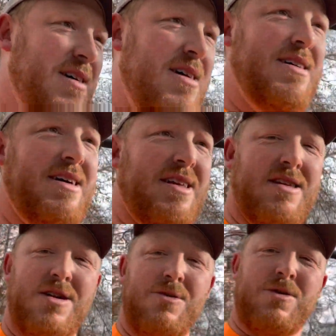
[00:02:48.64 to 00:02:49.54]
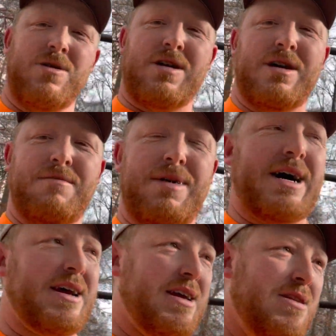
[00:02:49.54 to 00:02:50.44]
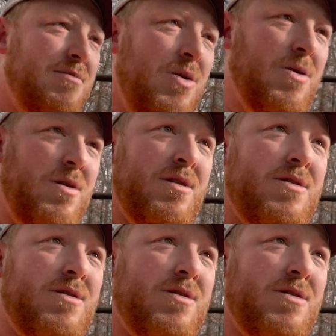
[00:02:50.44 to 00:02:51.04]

And we're going to come back in the morning.